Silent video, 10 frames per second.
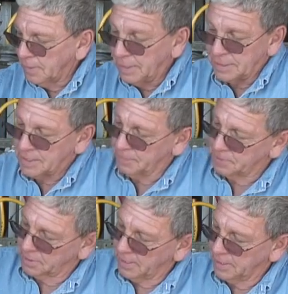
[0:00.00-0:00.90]
in the attempt
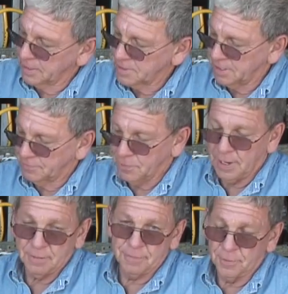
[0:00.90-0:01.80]
to clean this, I've
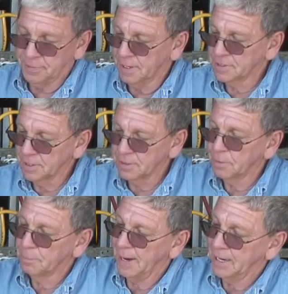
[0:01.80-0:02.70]
tried a few things in
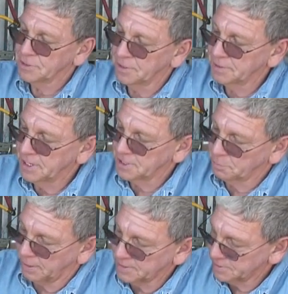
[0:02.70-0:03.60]
little patch, little test
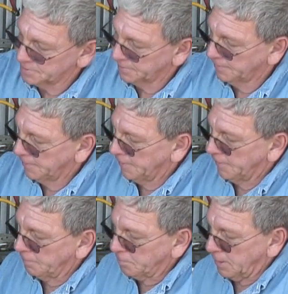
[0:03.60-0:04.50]
places,
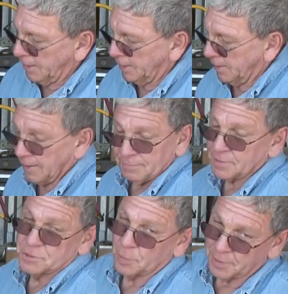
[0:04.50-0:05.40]
and I haven't
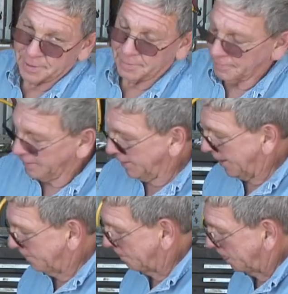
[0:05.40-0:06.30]
destroyed anything
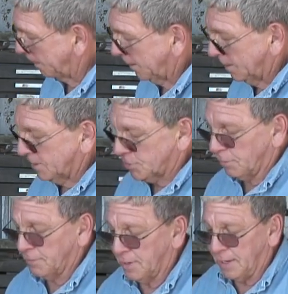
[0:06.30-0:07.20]
yet.
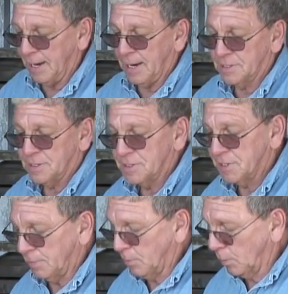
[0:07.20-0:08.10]
So far the acids
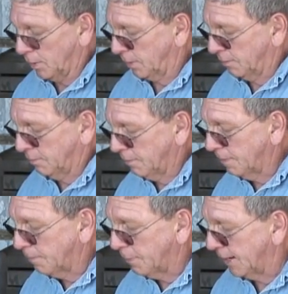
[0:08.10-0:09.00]
seem to work
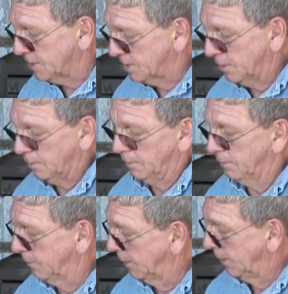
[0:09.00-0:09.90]
the best.
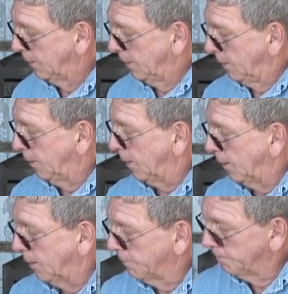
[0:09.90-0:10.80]

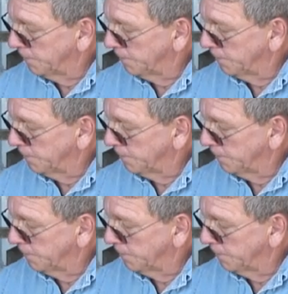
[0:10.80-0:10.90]
Uh,